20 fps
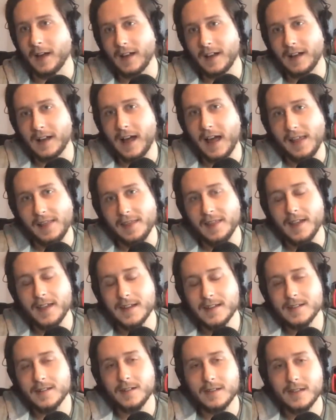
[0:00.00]
at
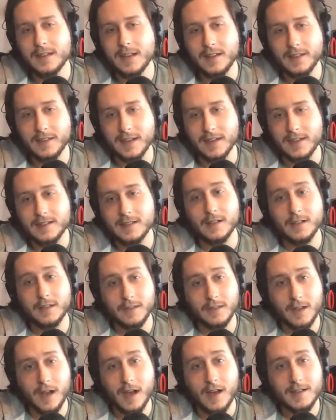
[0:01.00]
least until Tesla
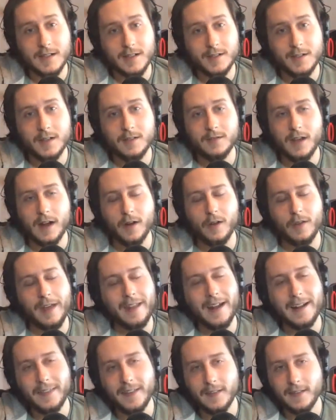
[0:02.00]
does achieve that goal, and
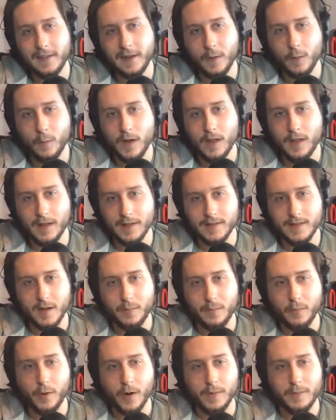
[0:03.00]
I think they will at some
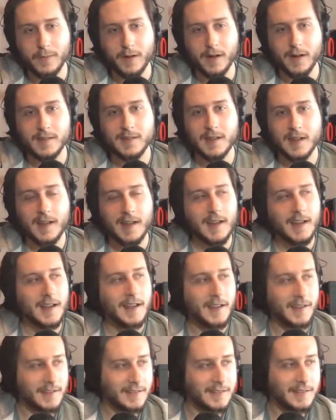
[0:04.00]
point, because
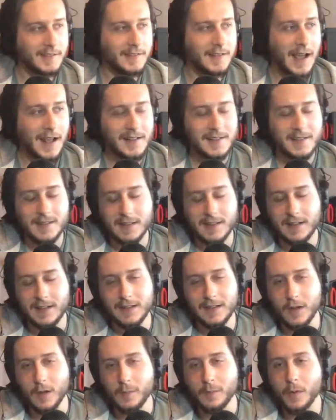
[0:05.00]
that's the
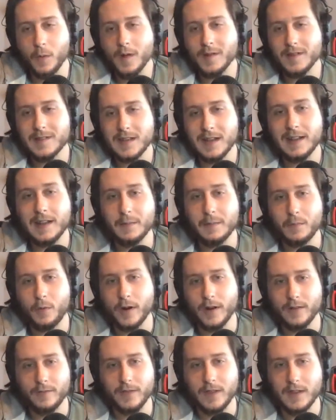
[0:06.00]
number one selling
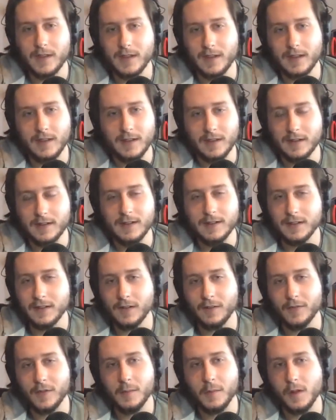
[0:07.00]
point of the
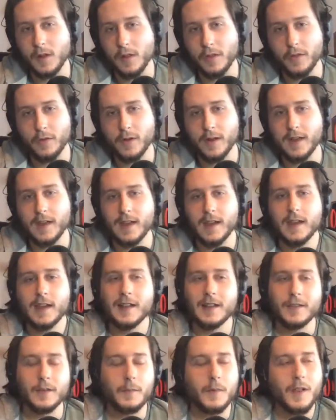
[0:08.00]
Model 3.
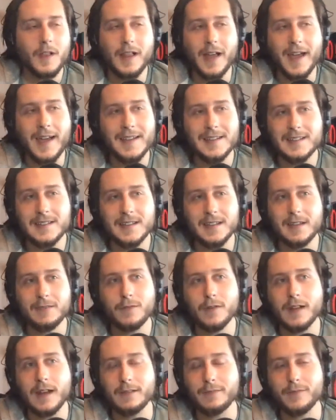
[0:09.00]
The Model S,
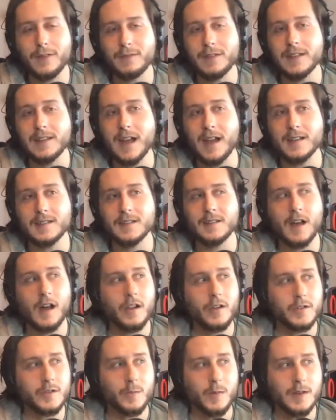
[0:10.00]
even at
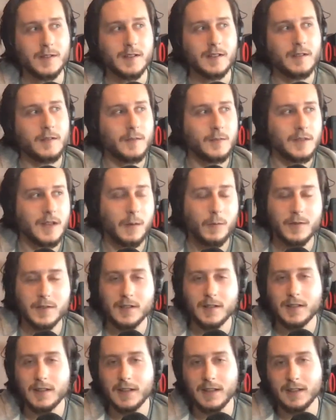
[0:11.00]
$50,000, wasn't
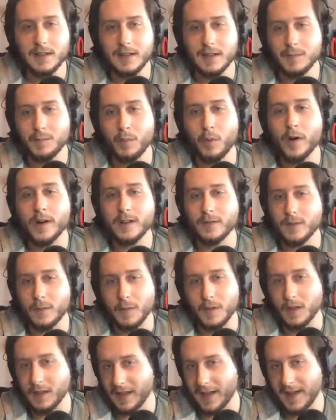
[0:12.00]
the point of the
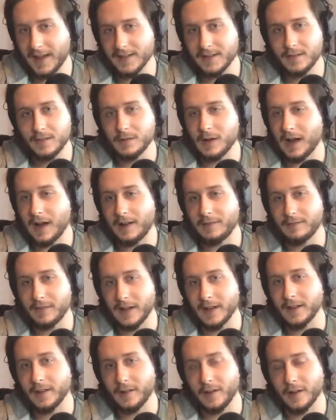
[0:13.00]
Model S to have
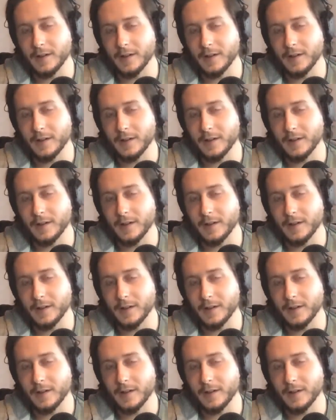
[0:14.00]
like a